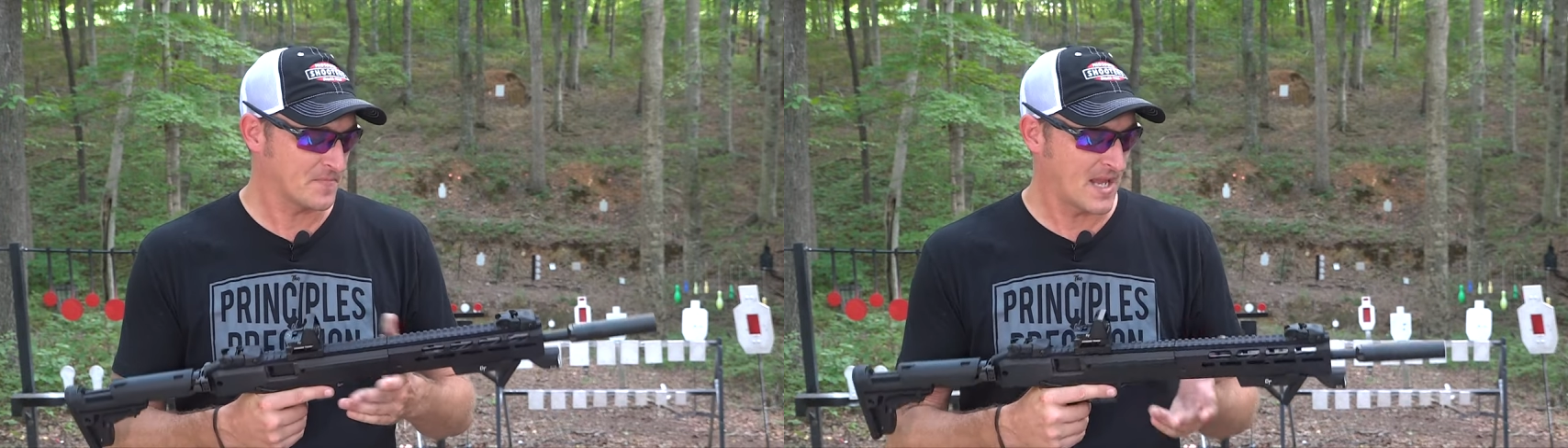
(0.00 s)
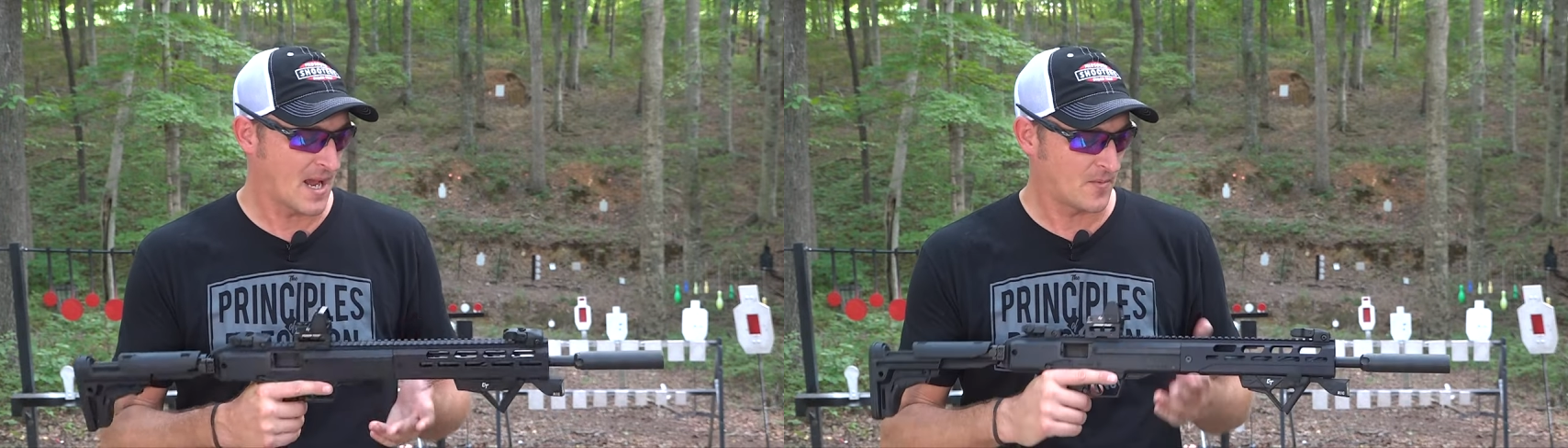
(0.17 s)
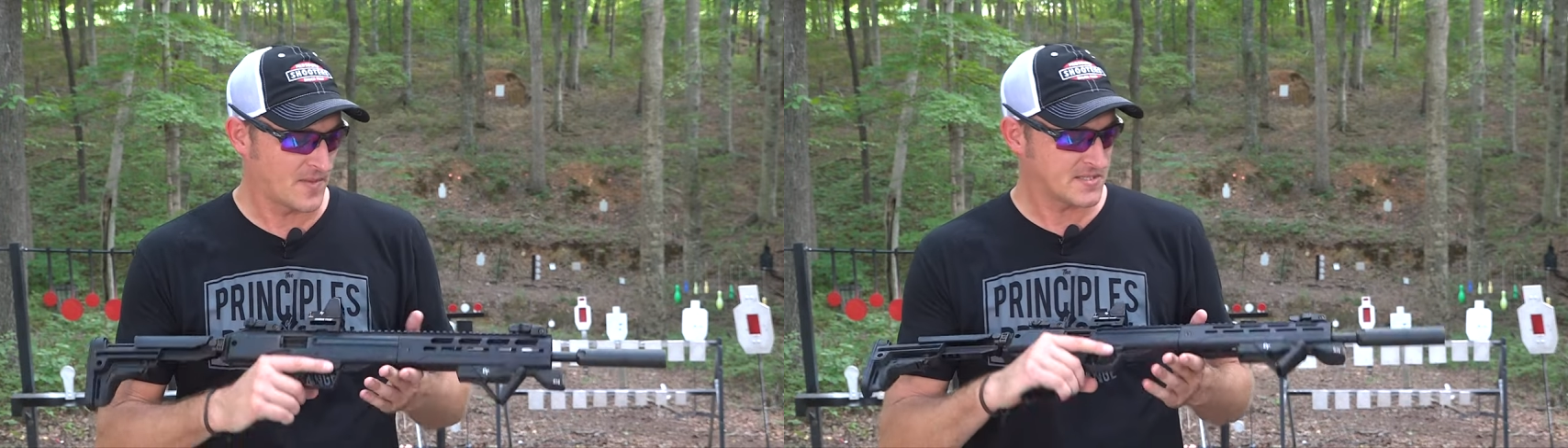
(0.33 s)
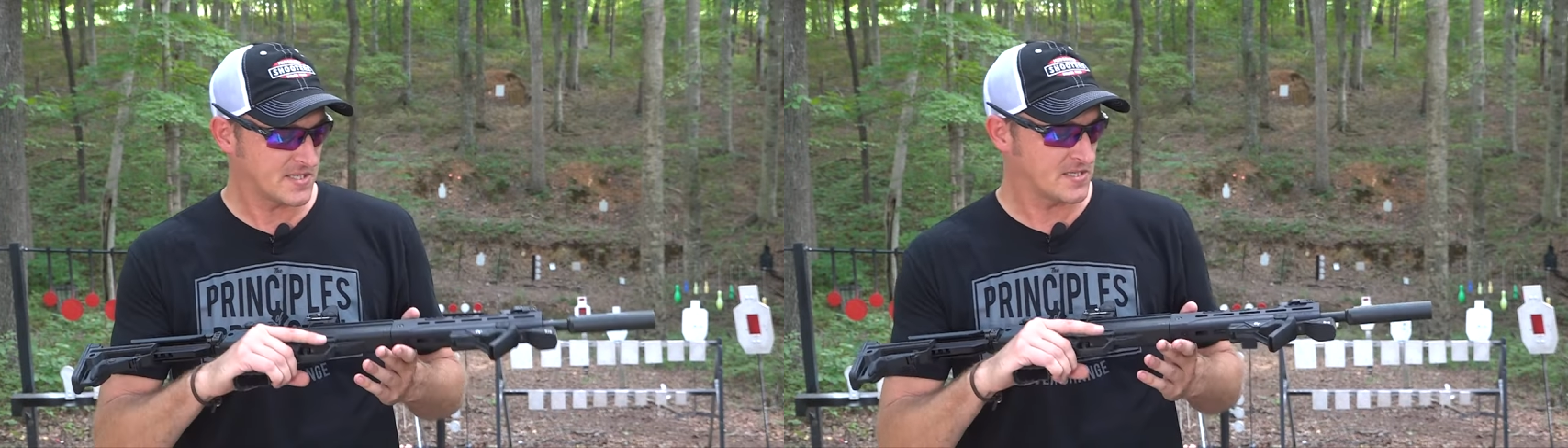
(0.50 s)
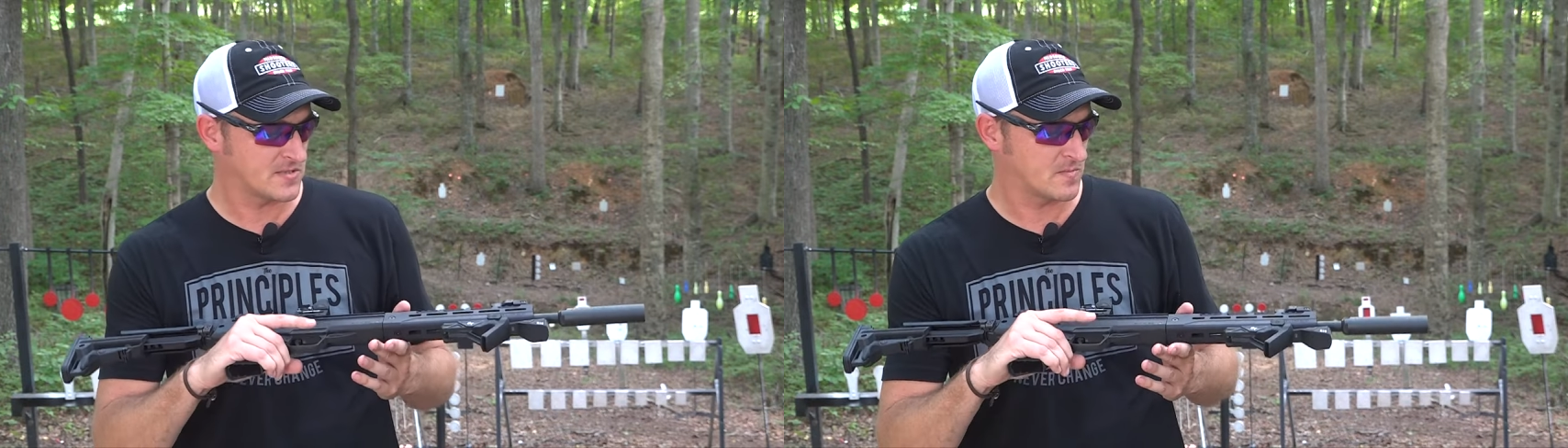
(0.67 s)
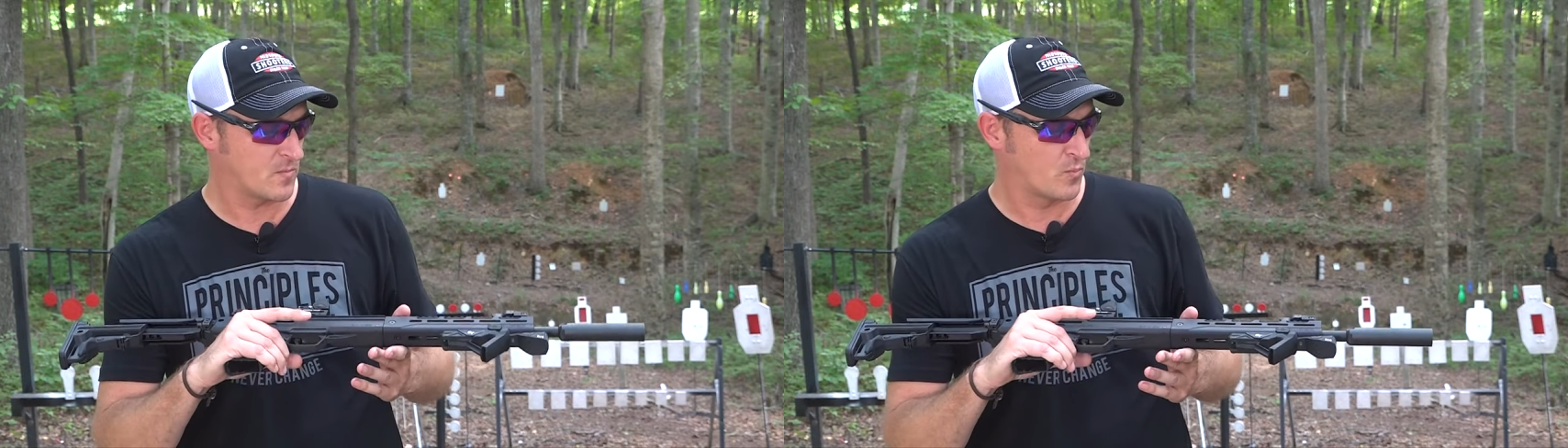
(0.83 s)
Now, this
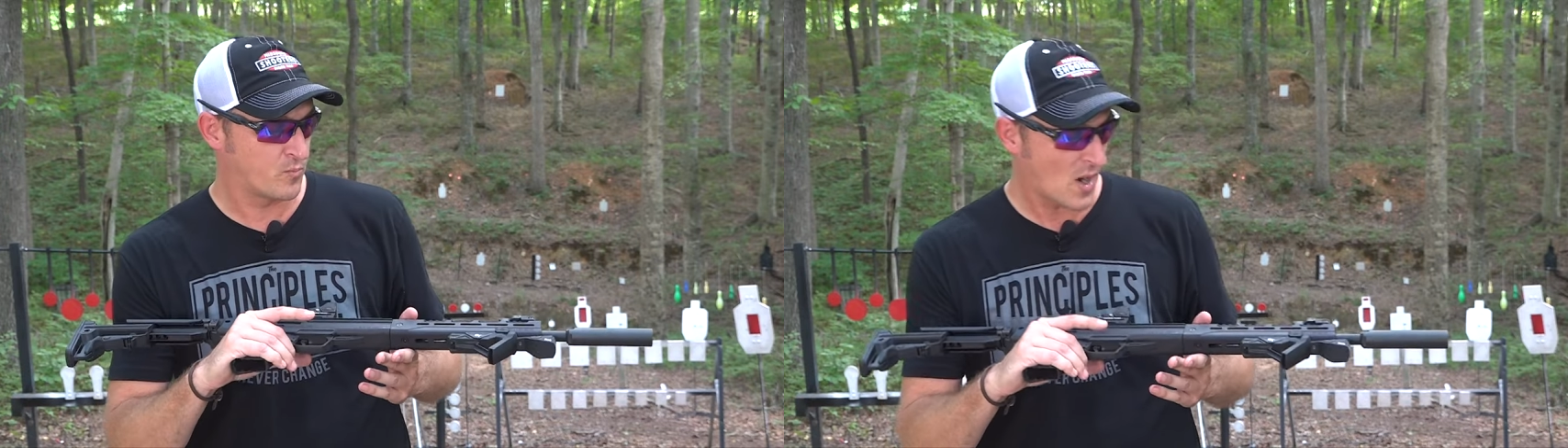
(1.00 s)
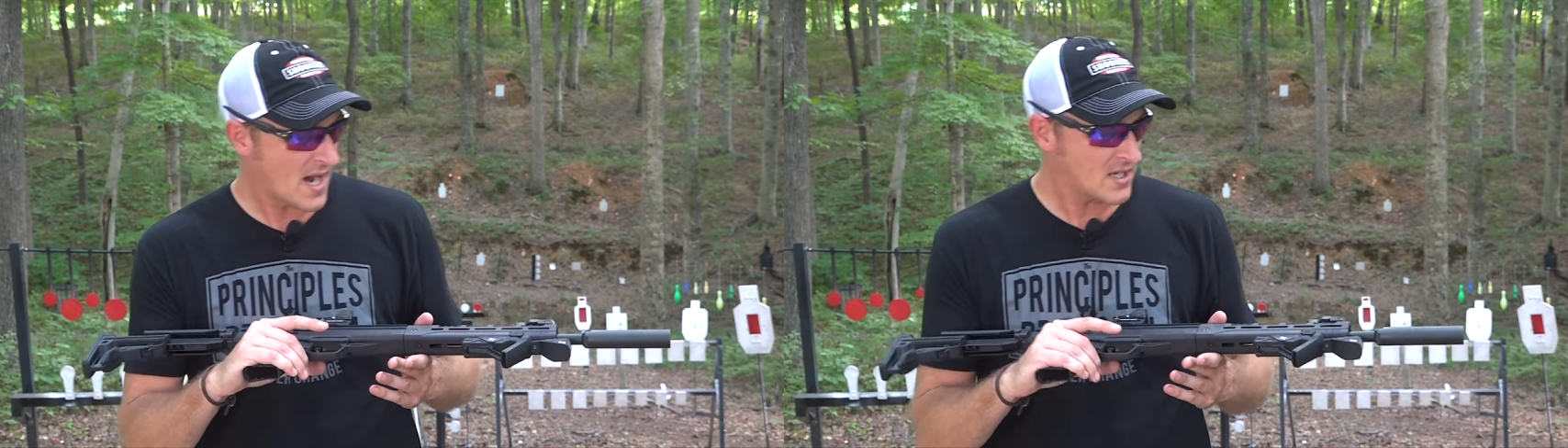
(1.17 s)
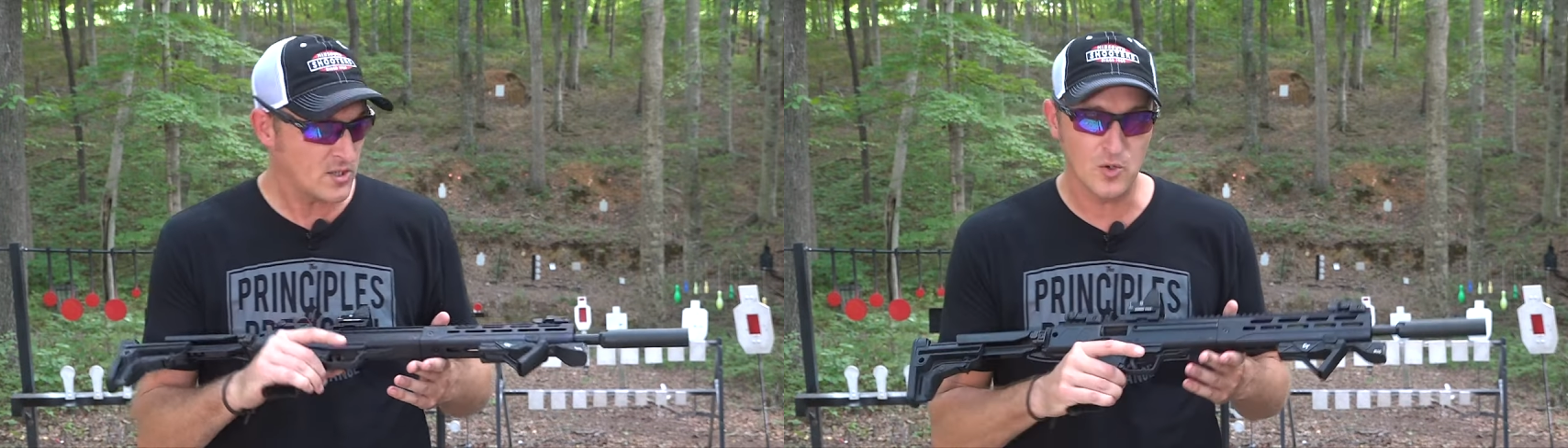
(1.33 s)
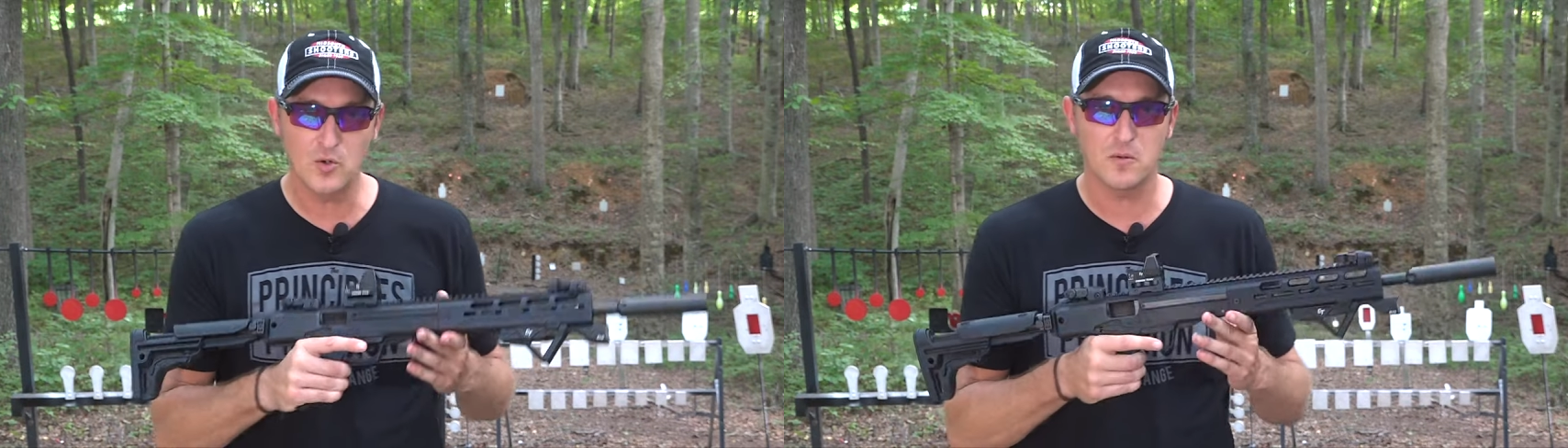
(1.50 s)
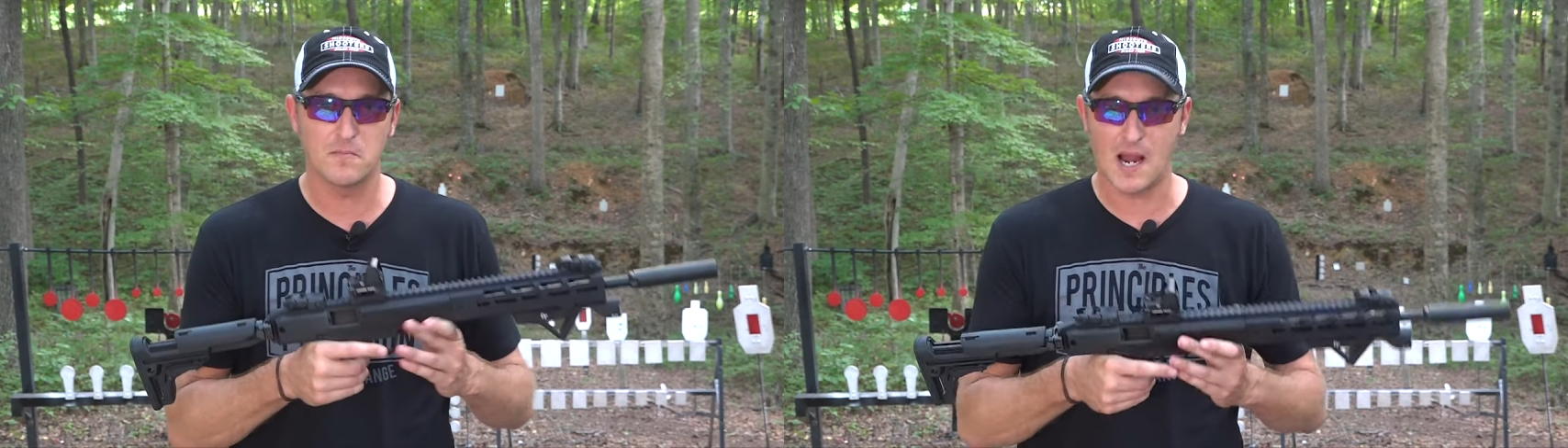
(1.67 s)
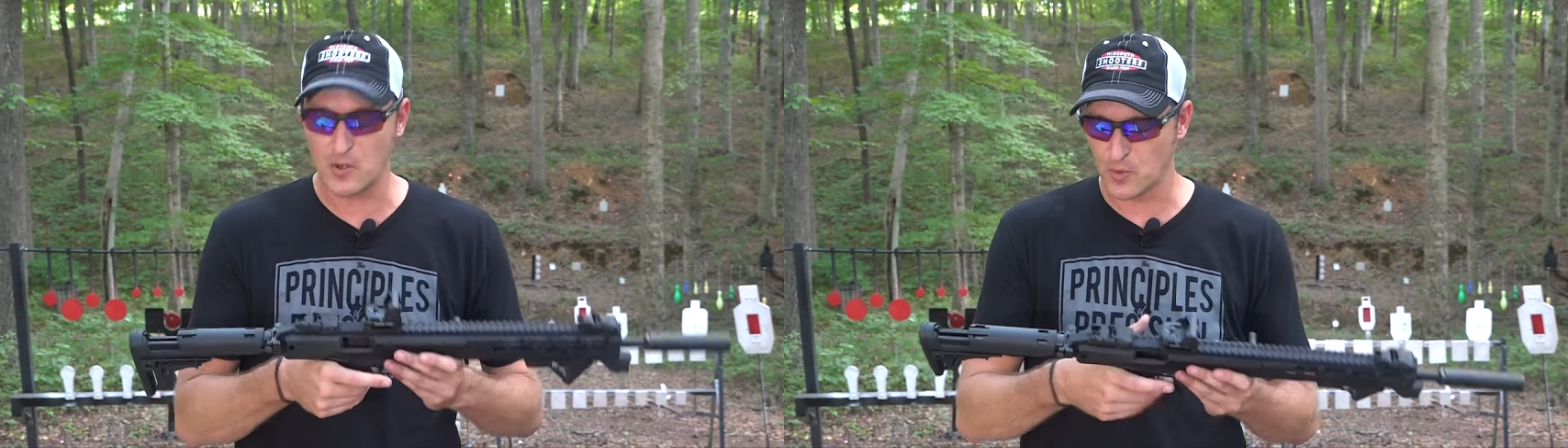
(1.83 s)
is brand new
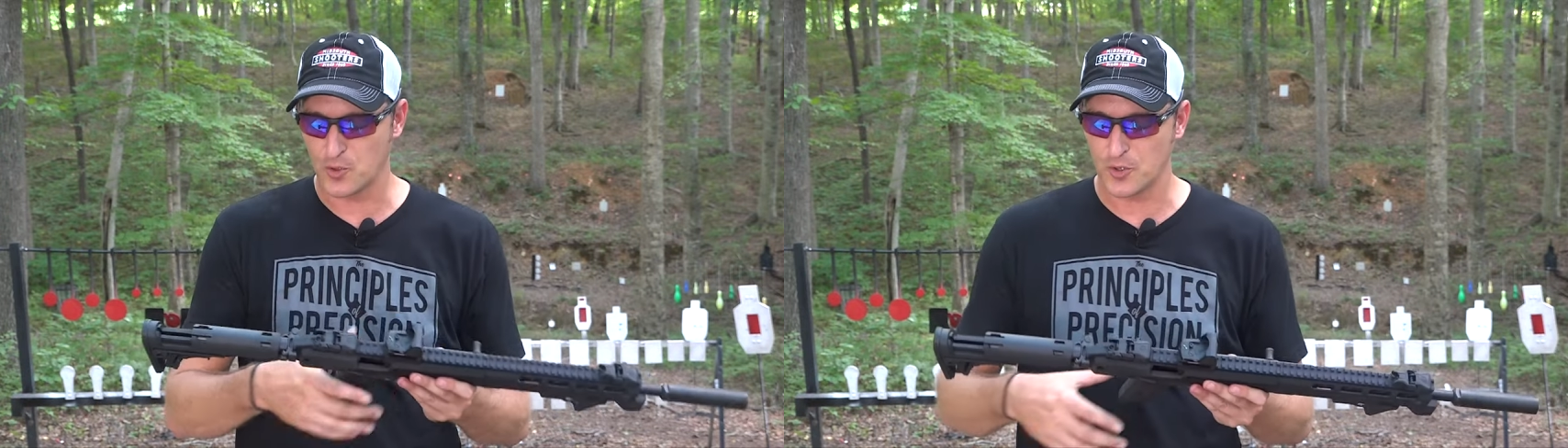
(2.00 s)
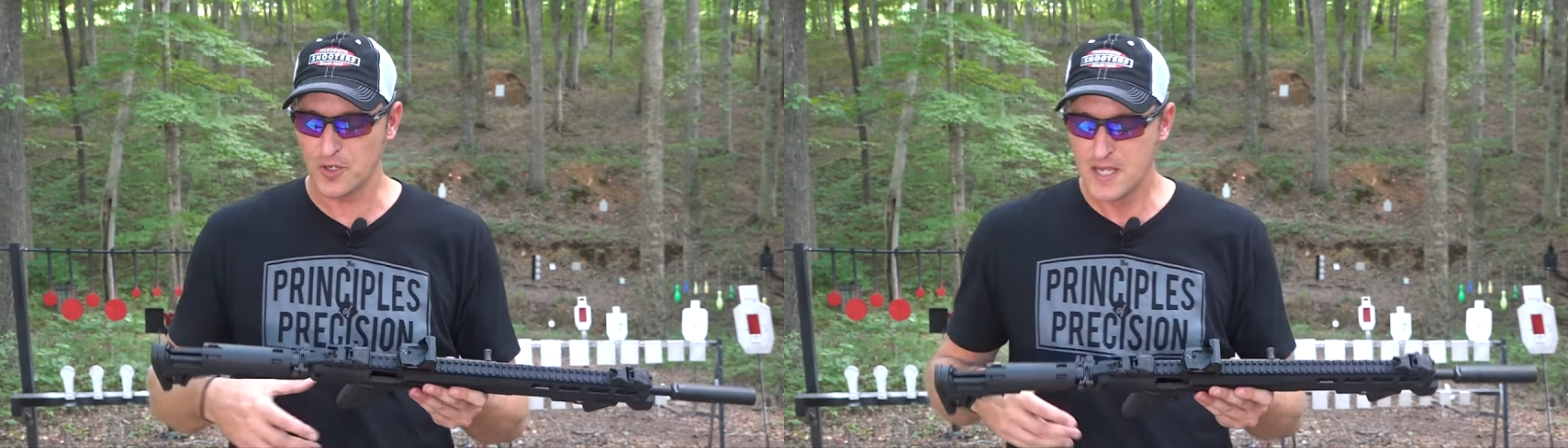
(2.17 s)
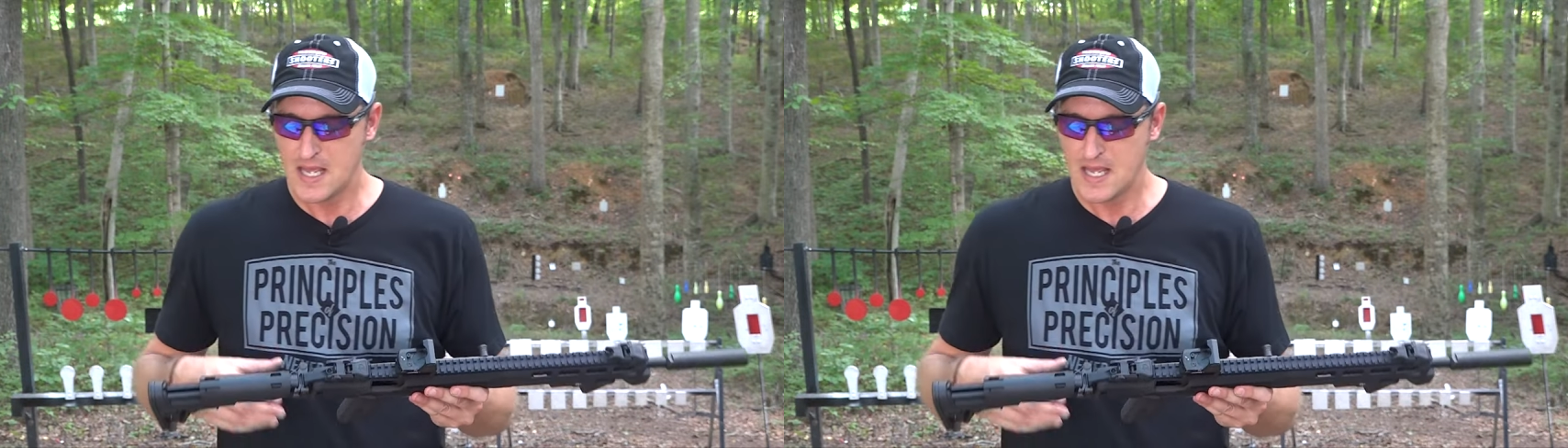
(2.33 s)
by Ruger,